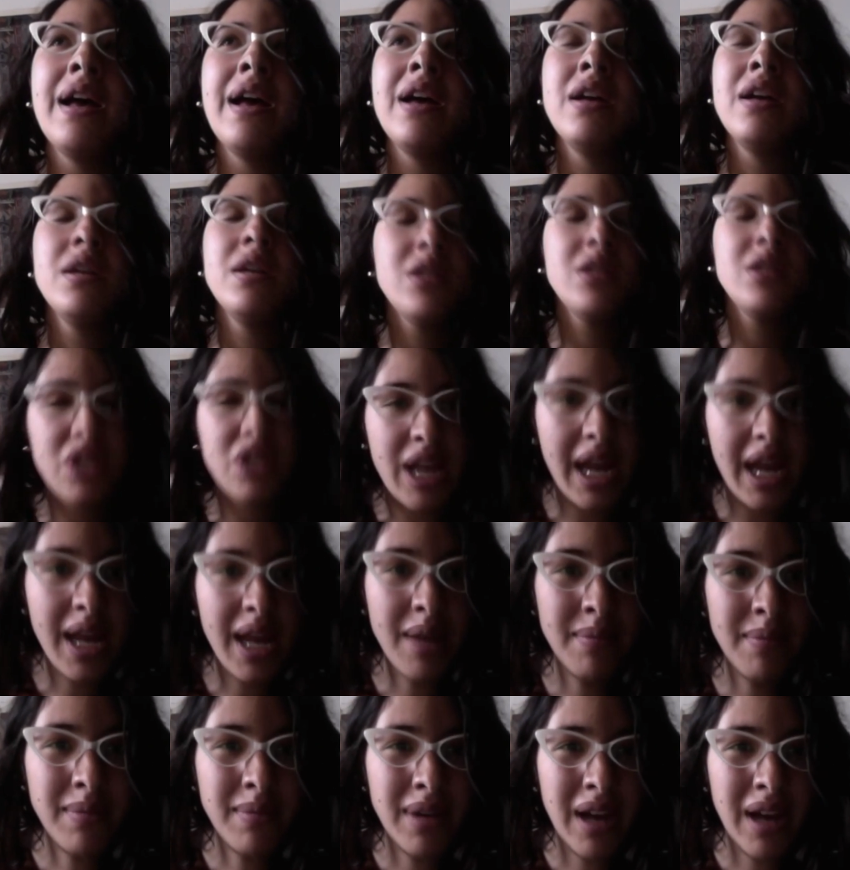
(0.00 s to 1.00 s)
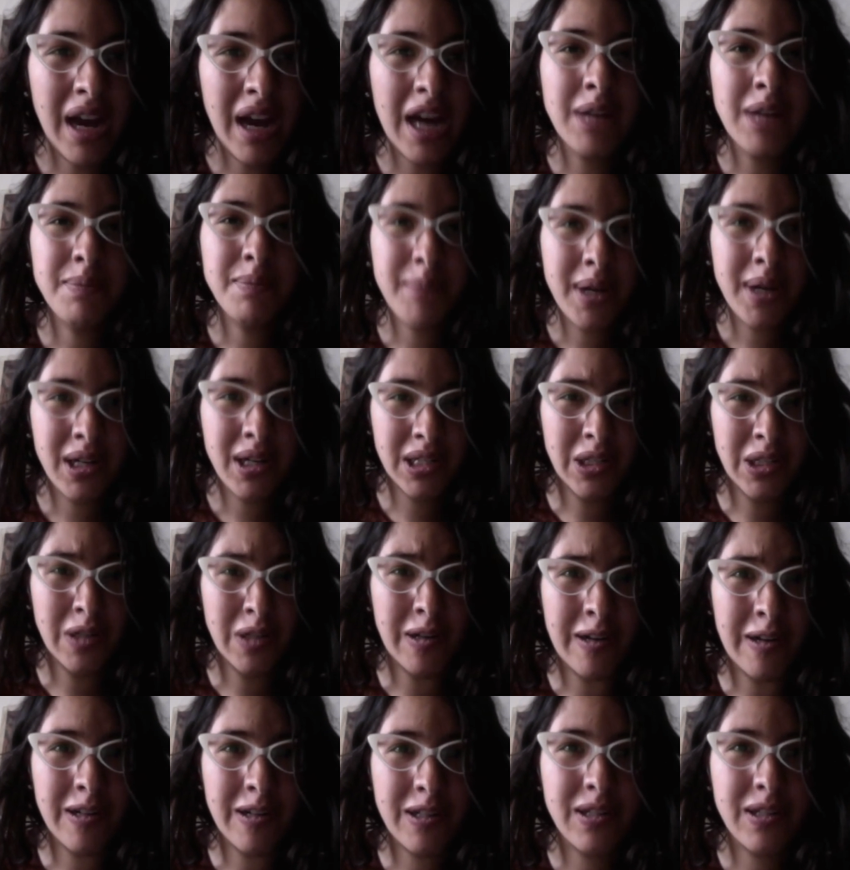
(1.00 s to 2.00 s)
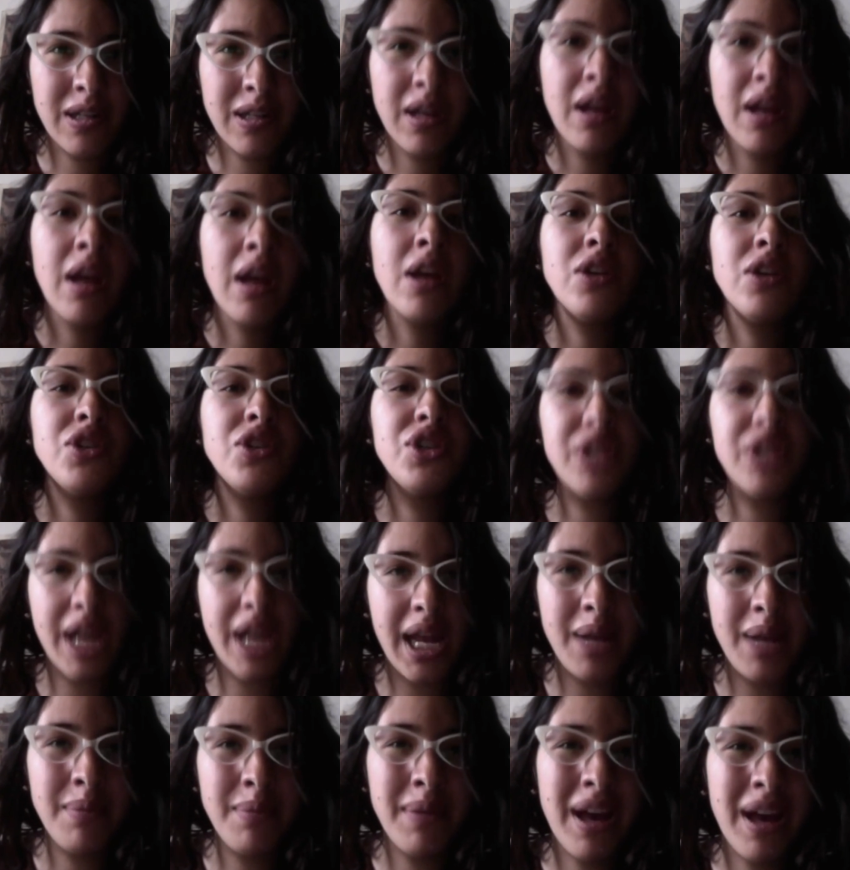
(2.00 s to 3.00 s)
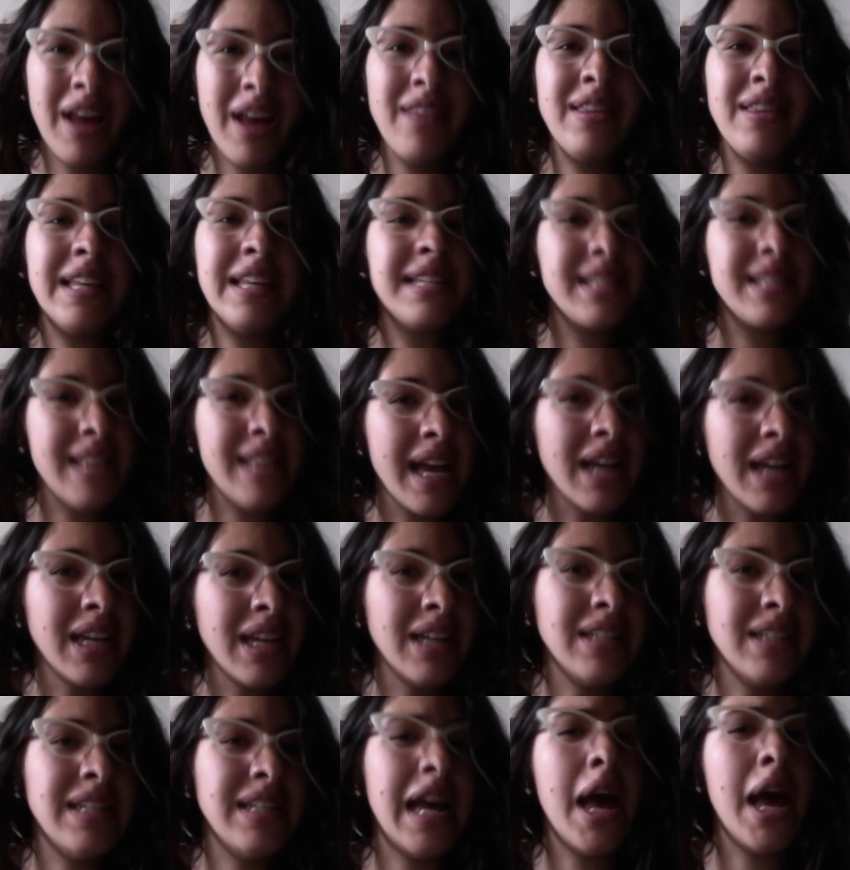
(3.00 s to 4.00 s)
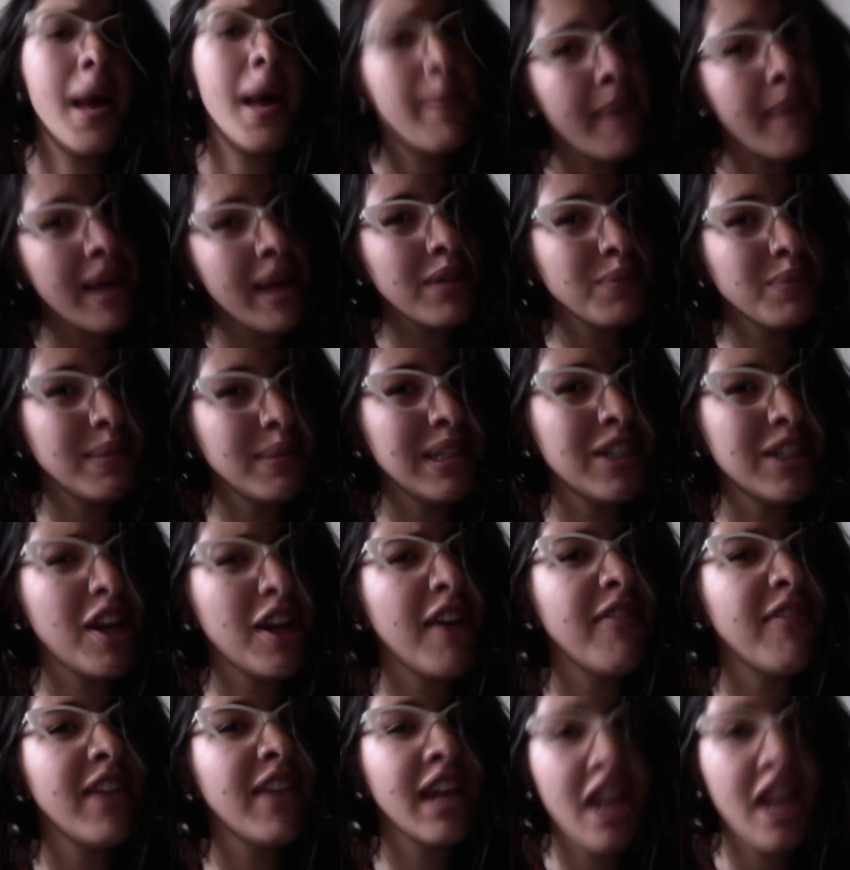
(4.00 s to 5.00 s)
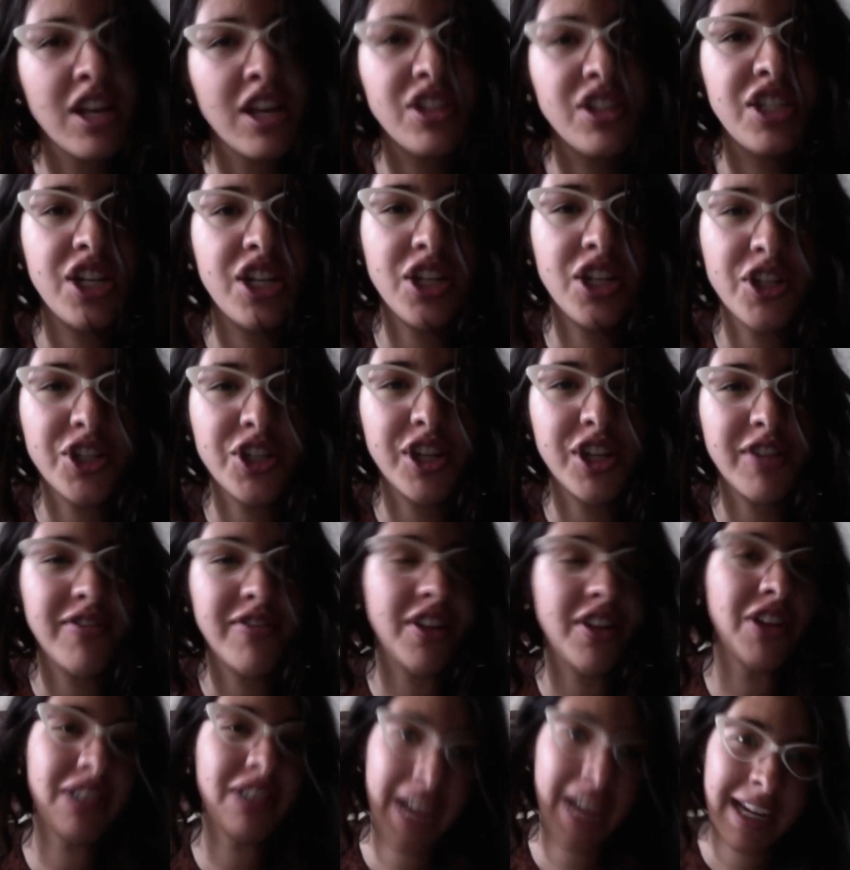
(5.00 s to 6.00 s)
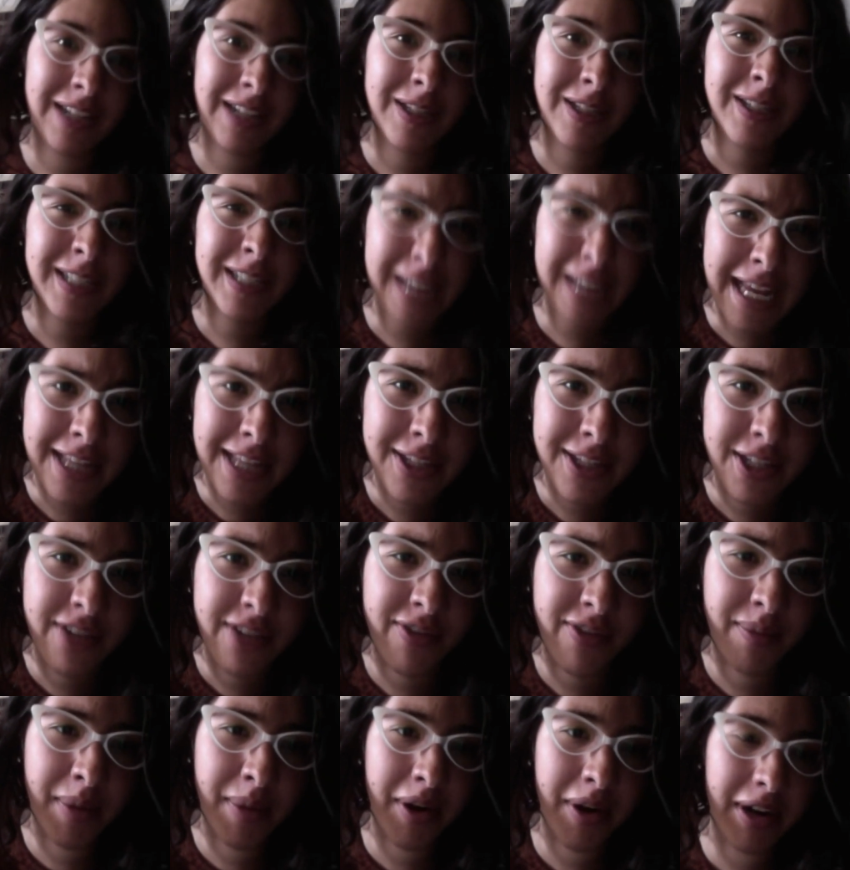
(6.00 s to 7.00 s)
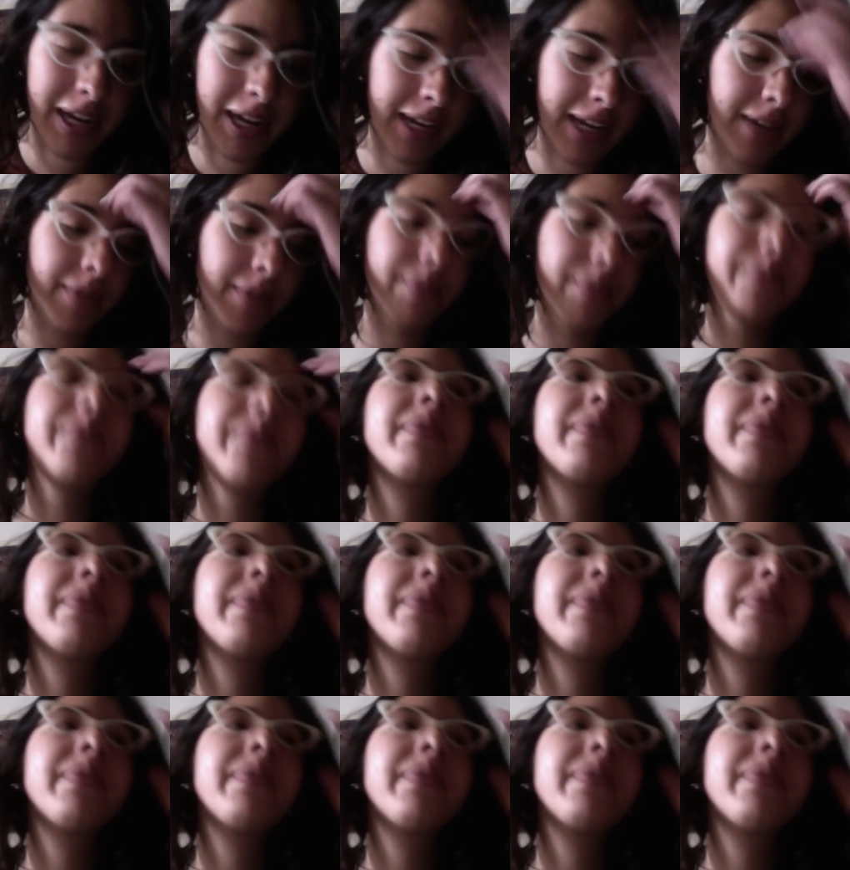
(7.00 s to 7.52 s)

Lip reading: Shame on murderers. Shame on the Second Amendment of the Constitution of the United States of America.